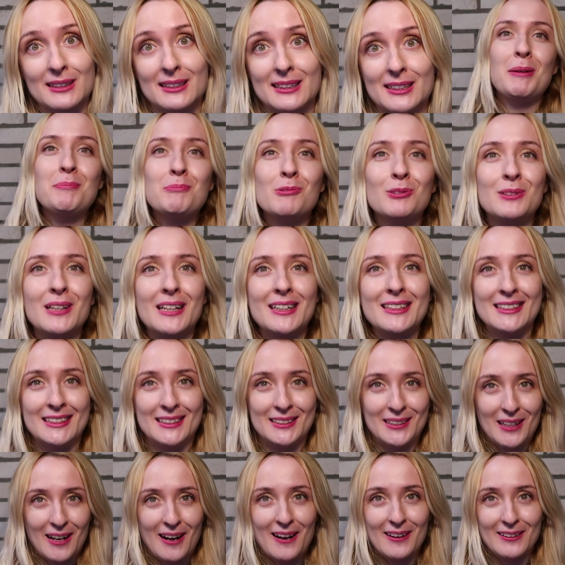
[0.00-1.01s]
People then
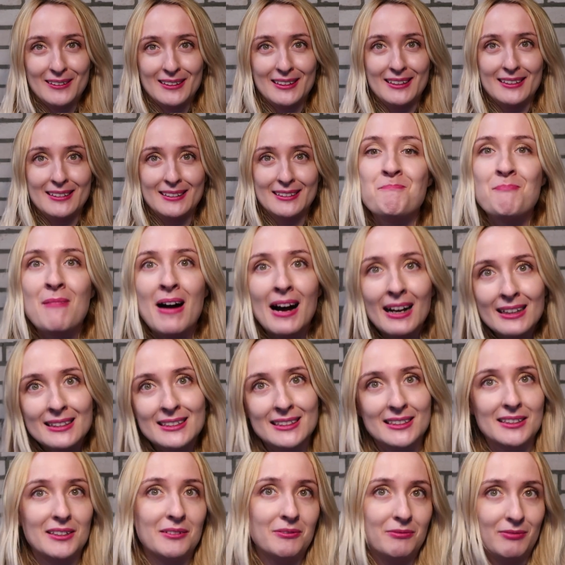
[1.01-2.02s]
started
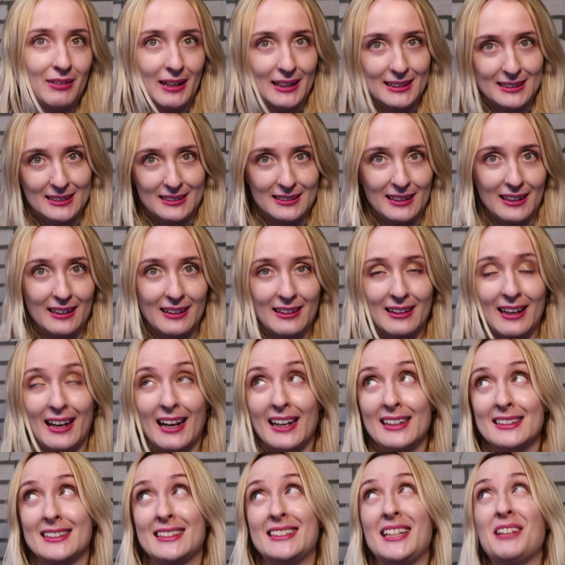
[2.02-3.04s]
mass investing
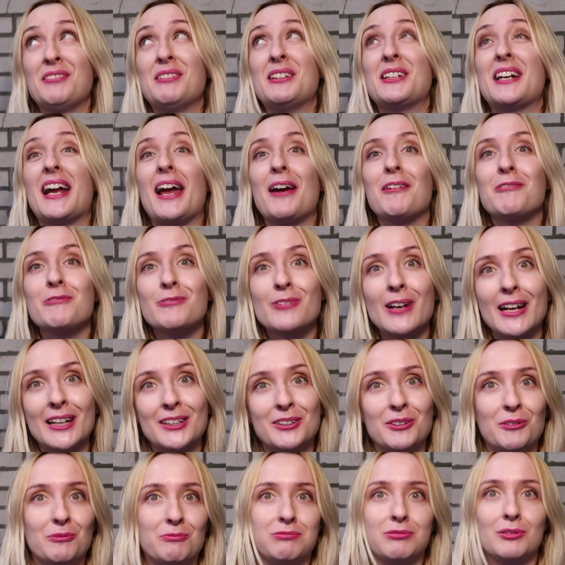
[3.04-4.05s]
as they were afraid
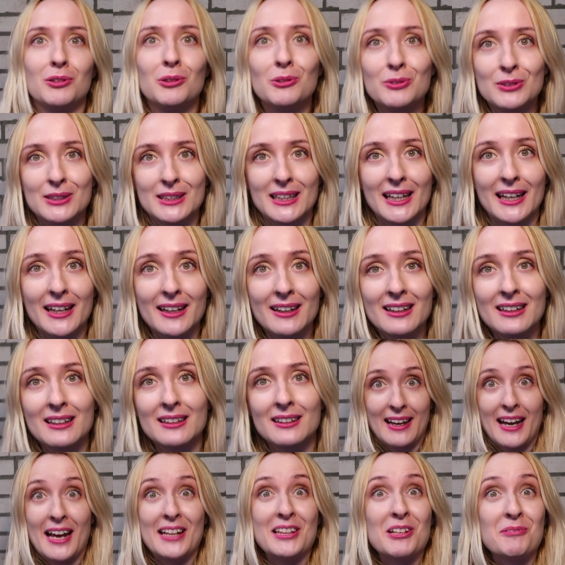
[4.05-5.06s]
of losing
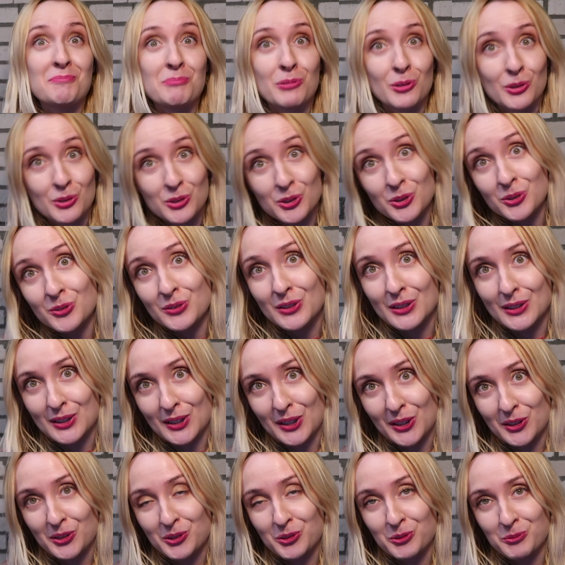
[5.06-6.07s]
an
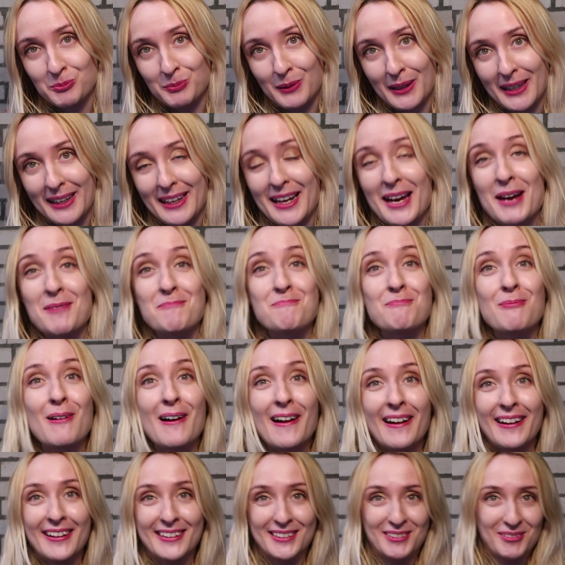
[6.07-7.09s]
opportunity to be a
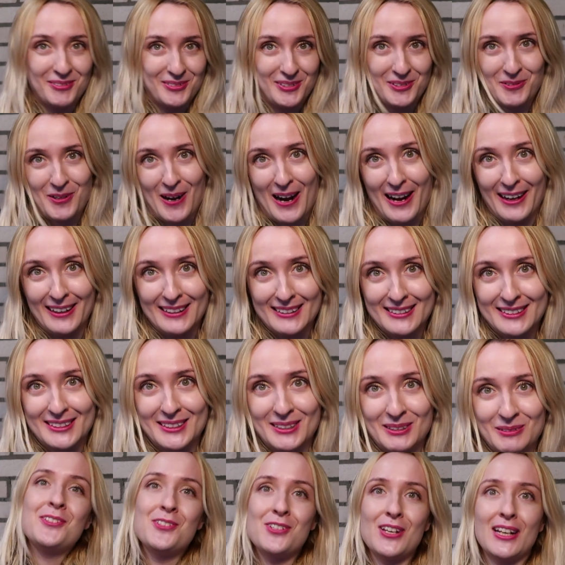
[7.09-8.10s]
part of the ride.
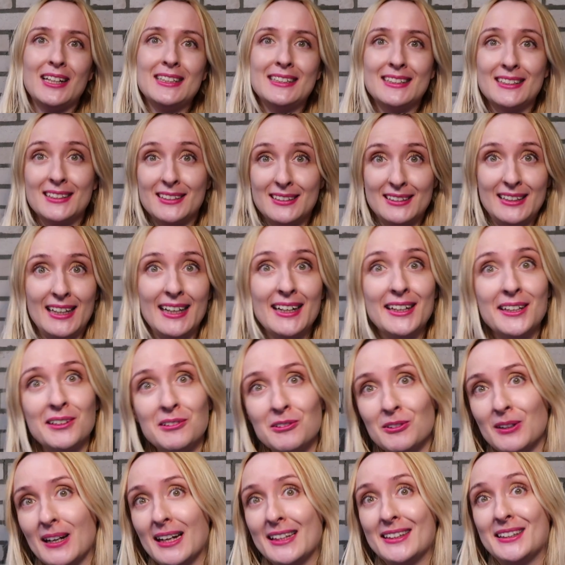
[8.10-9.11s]
Just take a
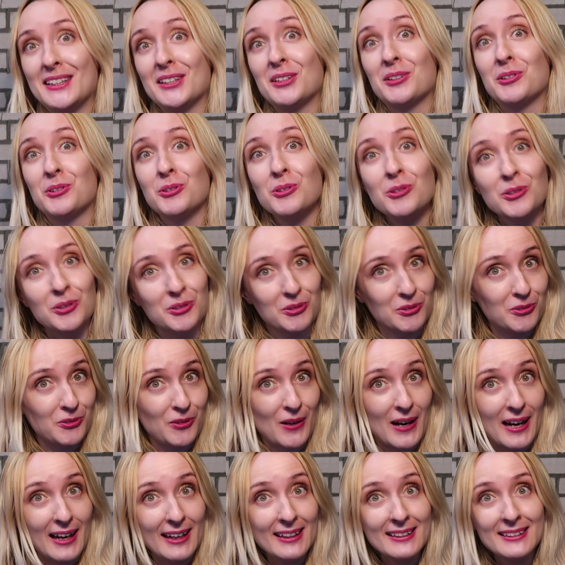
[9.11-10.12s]
look at the Google,
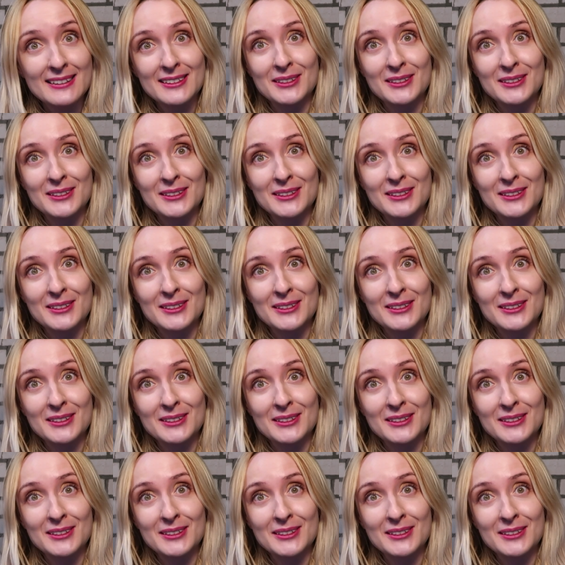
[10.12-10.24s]
right?